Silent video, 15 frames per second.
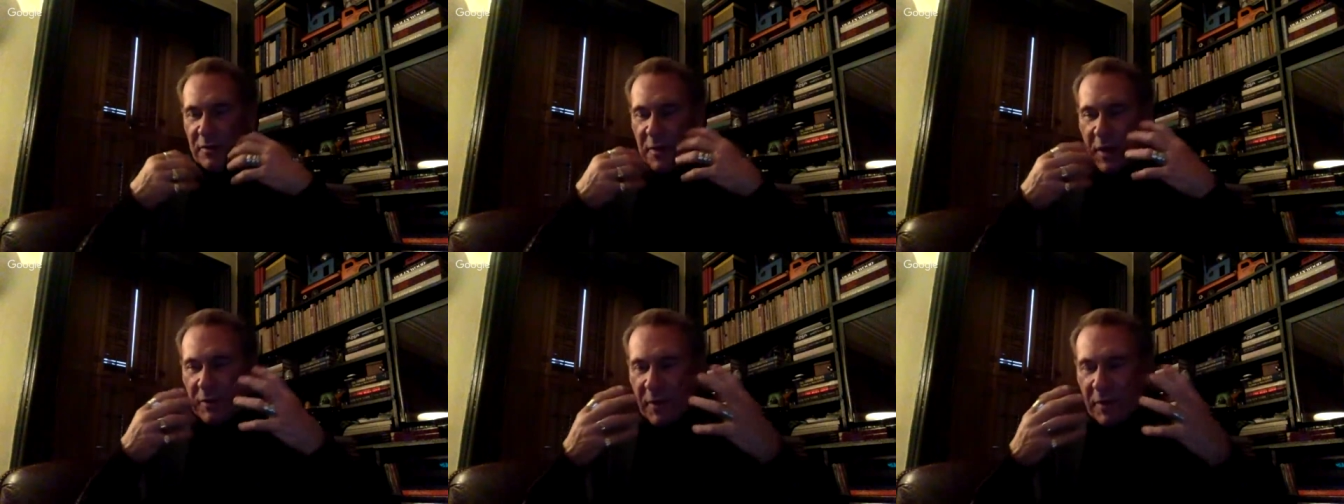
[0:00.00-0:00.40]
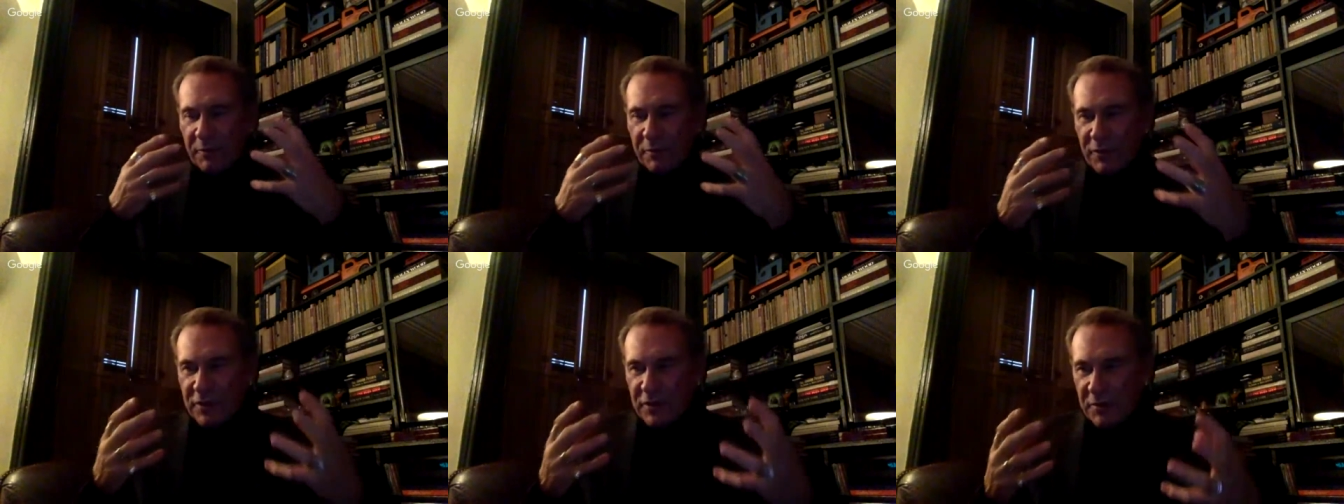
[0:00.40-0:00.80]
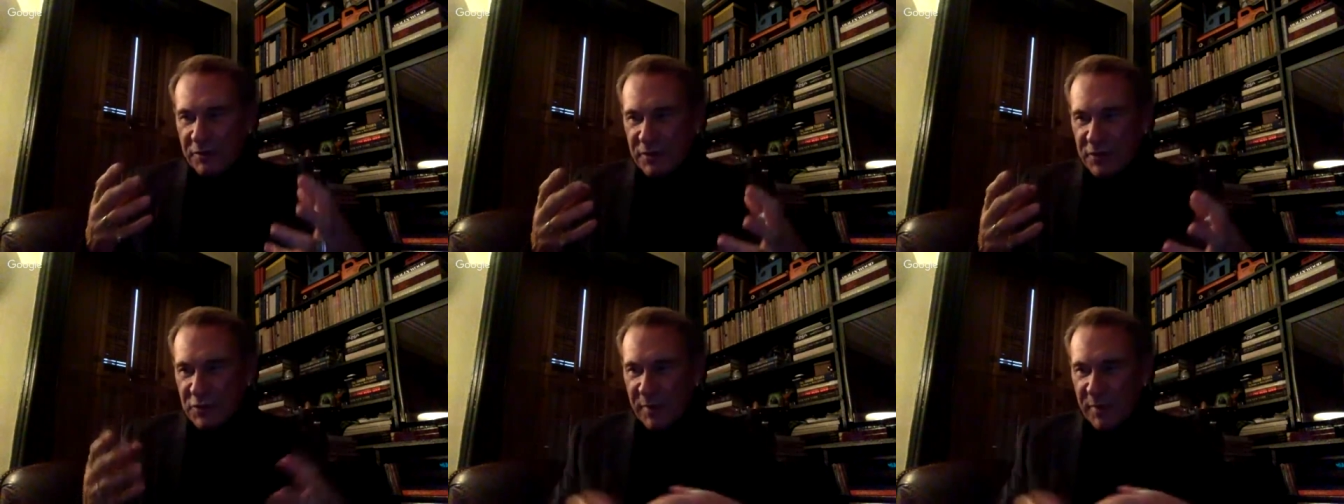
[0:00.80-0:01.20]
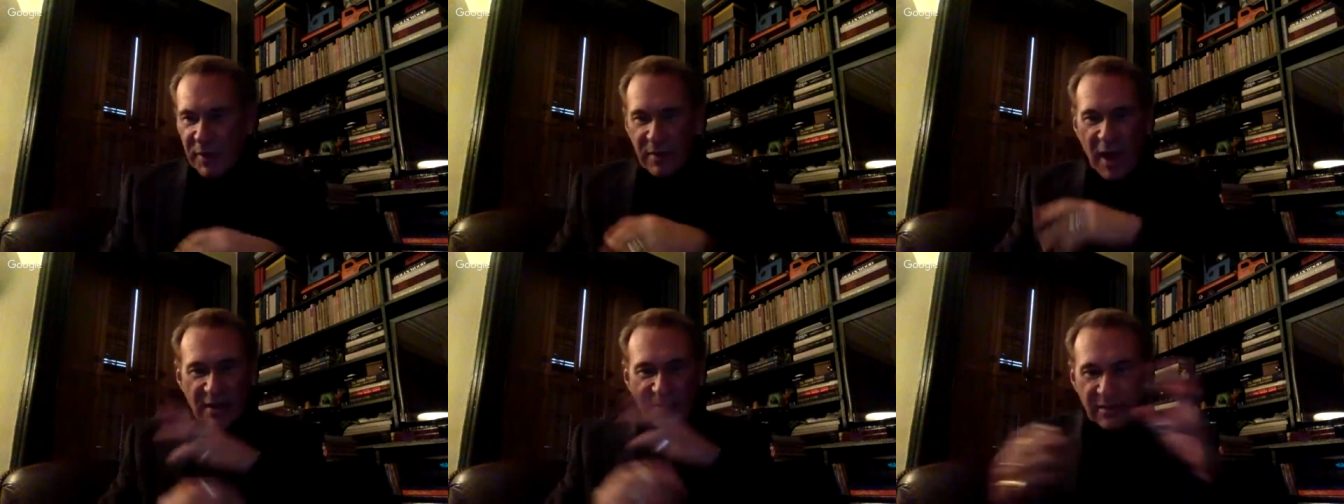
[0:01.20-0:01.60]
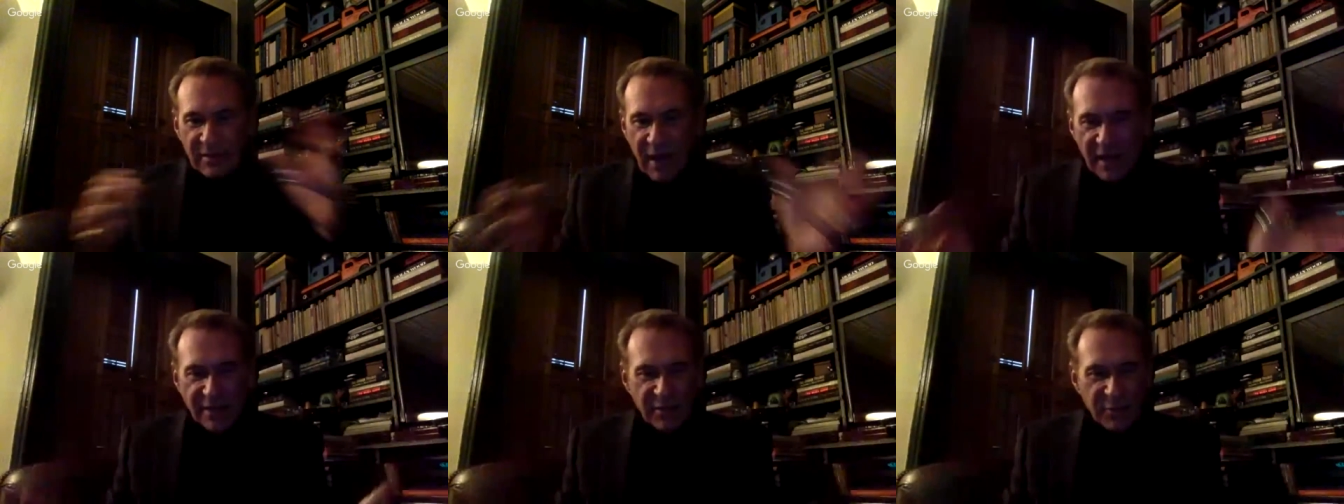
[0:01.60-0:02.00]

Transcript: uh, uh, Bruce, Bruce Weber, lots, lots.